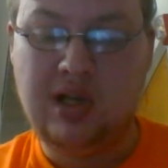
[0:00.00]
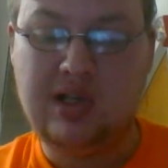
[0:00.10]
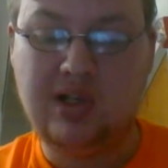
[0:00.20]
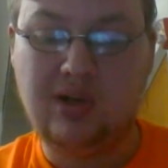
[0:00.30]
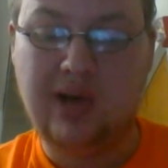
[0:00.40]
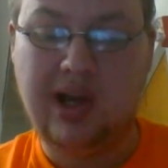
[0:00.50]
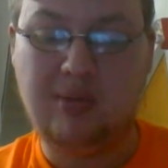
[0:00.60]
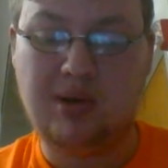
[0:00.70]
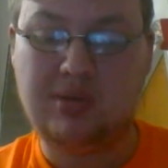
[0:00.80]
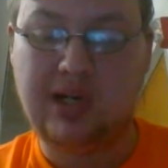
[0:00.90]
Still,
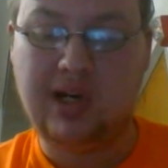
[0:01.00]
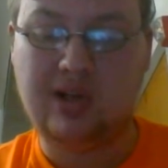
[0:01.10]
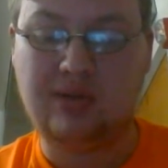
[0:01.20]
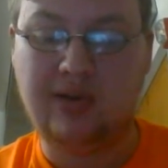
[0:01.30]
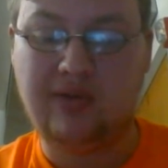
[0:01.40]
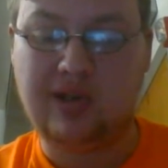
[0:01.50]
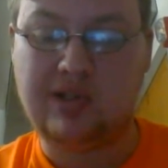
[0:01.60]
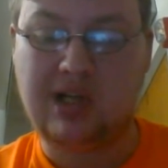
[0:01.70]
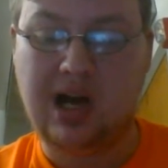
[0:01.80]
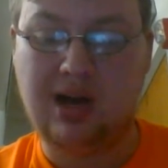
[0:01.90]
Abrams did a terrific
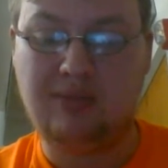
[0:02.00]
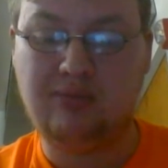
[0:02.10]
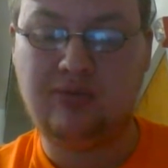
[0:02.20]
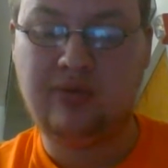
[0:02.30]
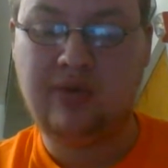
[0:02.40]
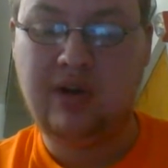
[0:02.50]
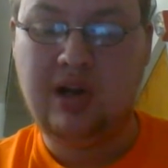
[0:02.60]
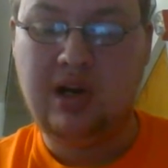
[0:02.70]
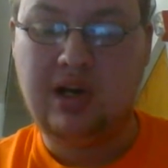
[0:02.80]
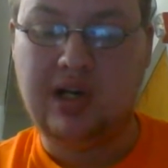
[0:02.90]
job,
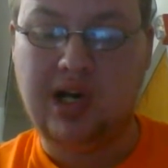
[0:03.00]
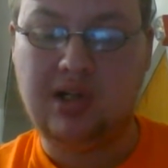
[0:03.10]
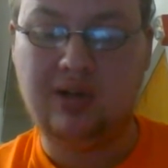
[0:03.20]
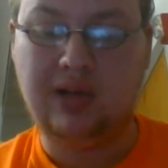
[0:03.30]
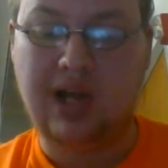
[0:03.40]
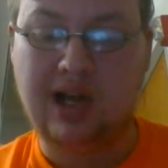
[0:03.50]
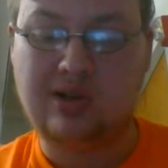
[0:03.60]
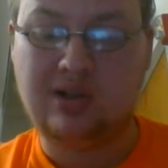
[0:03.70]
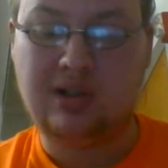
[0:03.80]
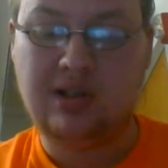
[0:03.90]
not only
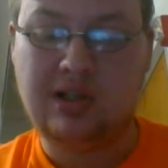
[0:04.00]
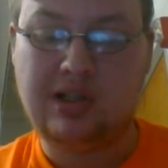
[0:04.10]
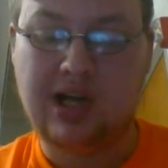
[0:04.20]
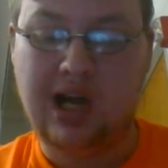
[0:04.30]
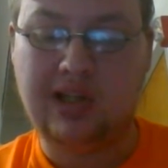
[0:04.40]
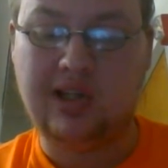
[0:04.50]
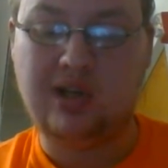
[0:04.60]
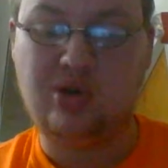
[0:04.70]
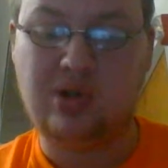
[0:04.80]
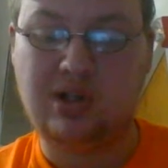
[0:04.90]
at tying the
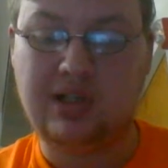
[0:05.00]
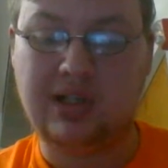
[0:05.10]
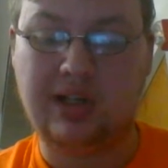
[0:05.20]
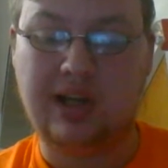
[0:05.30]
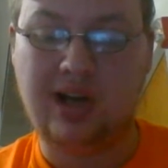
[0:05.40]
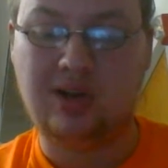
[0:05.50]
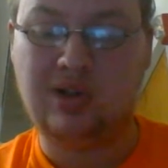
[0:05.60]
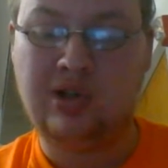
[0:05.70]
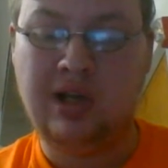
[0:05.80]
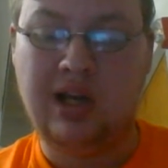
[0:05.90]
new trilogy together
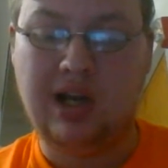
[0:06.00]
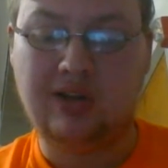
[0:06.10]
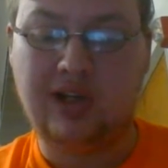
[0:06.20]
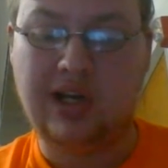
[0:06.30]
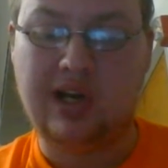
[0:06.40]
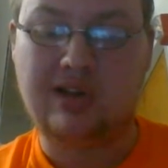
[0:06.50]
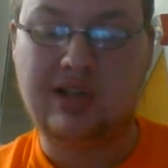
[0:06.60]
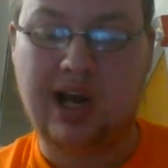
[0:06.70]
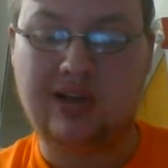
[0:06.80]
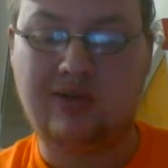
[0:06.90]
and landing a
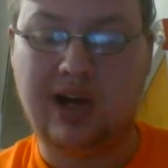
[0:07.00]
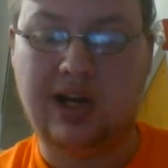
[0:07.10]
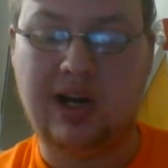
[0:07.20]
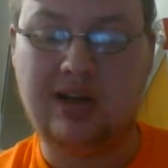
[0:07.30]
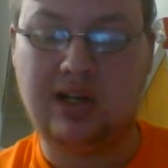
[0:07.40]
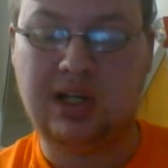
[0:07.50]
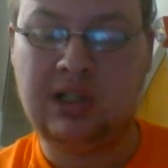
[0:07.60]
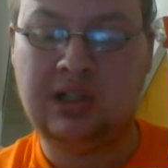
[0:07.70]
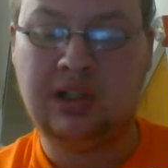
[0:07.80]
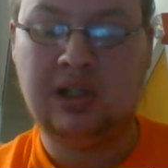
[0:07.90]
satisfying ending,
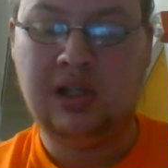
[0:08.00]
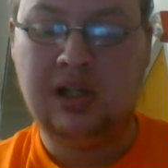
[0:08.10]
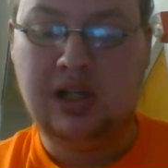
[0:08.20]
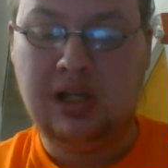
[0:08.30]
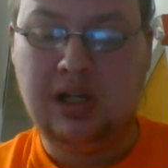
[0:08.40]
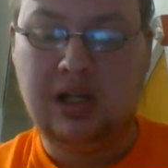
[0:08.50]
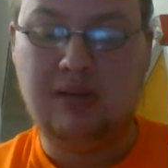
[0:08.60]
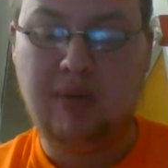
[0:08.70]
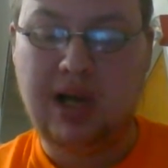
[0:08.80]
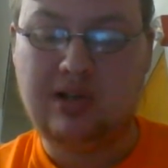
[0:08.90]
he
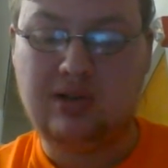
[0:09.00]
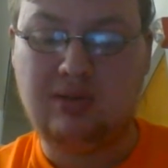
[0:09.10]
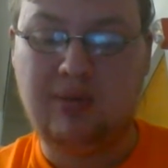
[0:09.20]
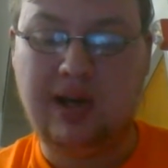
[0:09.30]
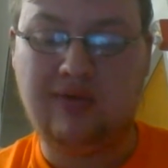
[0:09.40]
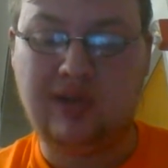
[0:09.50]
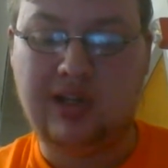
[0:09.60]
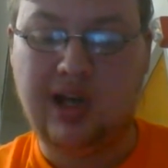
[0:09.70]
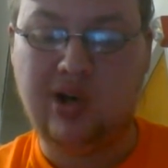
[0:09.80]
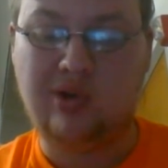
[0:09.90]
managed to weave
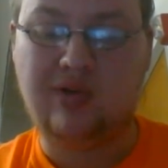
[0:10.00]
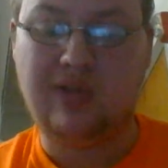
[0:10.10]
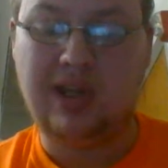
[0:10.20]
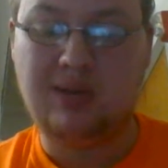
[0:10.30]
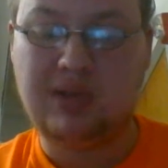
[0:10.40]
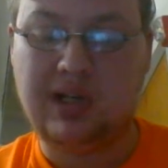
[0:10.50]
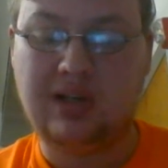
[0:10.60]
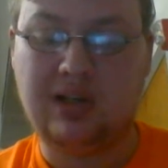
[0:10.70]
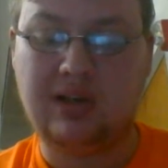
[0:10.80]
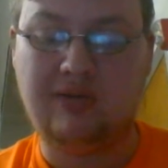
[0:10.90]
together themes
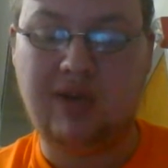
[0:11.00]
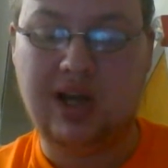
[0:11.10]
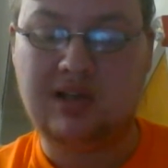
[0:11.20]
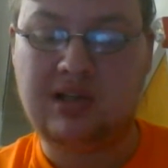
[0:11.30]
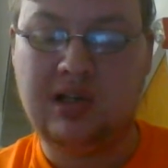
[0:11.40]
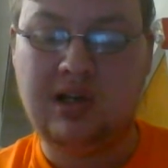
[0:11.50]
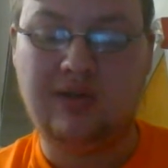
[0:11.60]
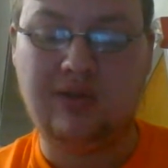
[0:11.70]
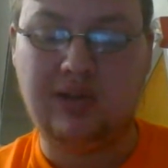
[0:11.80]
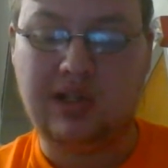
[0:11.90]
and events
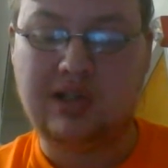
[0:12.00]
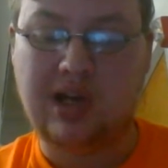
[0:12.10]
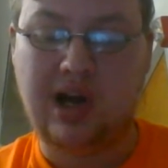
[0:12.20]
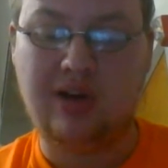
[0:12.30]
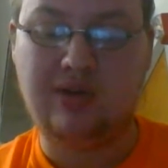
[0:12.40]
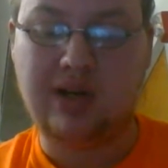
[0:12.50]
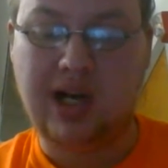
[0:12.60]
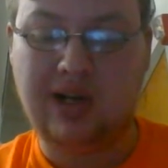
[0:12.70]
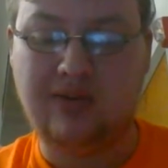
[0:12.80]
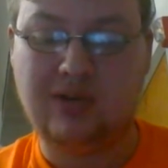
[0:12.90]
from the entire
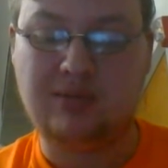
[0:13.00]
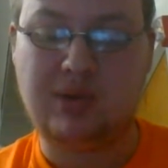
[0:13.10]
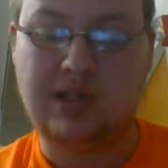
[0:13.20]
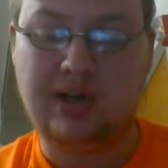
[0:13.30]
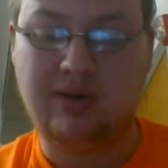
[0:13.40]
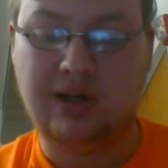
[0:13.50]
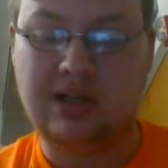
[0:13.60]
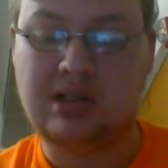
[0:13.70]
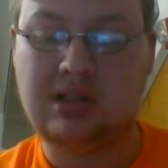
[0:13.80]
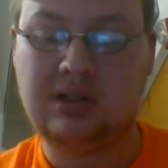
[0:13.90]
9-film
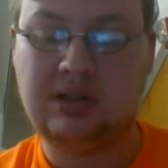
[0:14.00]
series.